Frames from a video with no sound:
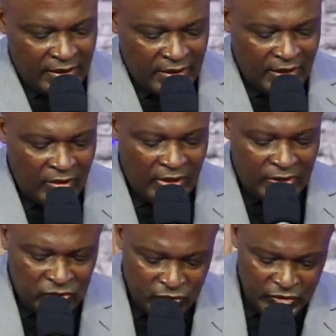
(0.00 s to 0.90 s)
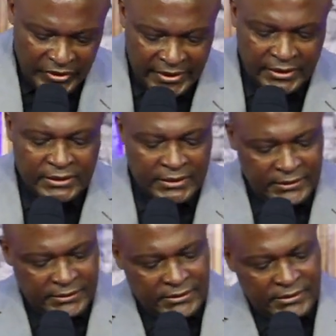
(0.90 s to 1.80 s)
I want to read
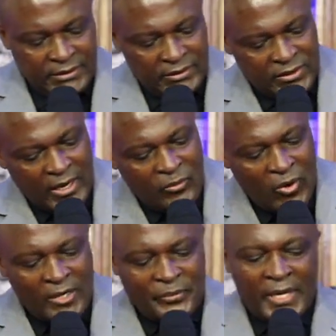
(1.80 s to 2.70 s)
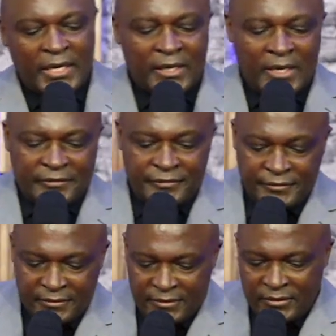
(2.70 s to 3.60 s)
some one paragraph
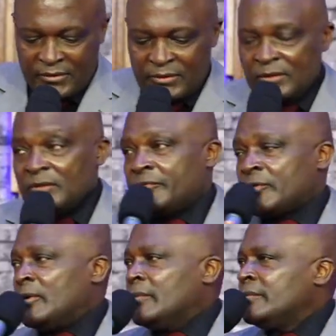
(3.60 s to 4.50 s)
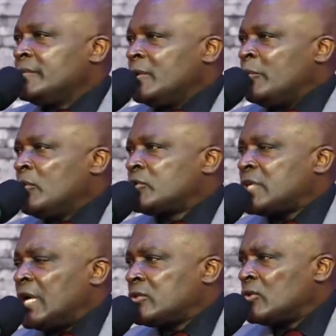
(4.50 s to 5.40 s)
from the book
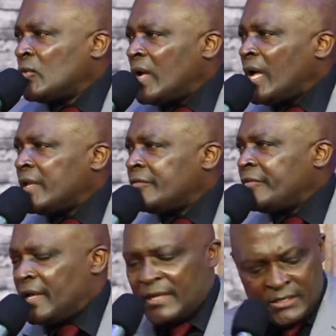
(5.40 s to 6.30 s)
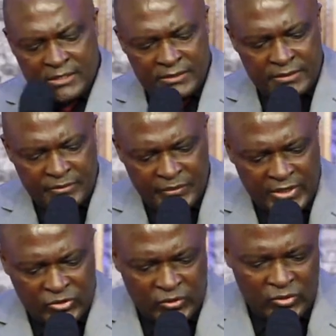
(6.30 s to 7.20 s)
titled Where Are the Fathers,
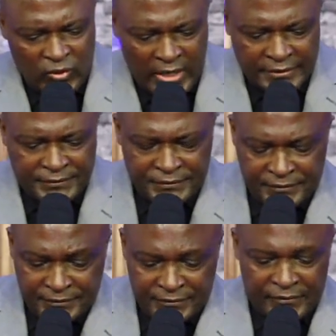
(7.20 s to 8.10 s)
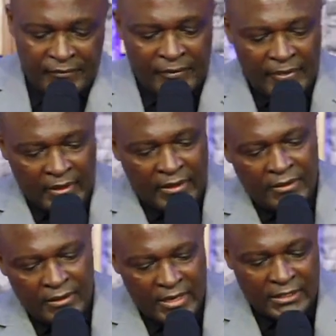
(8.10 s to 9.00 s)
page 21.
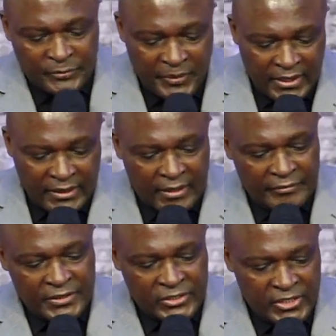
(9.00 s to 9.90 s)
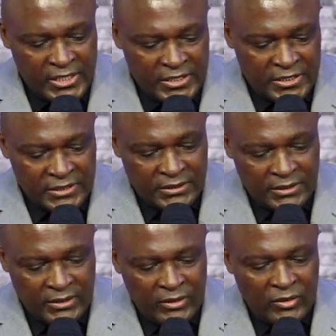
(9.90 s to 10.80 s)
Last paragraph it says,
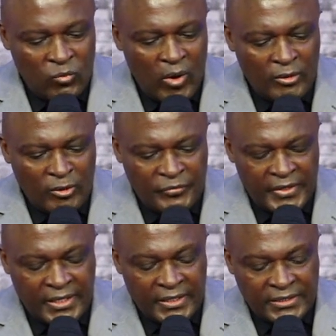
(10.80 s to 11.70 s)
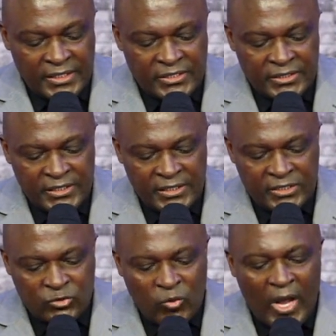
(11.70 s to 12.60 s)
One of the greatest
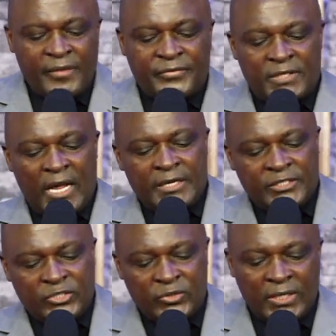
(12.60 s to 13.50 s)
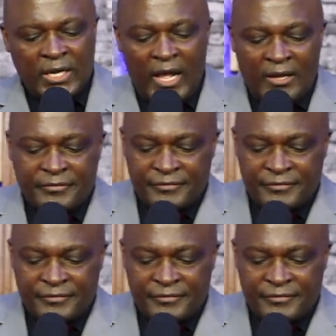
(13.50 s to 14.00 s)
needs wives and children have,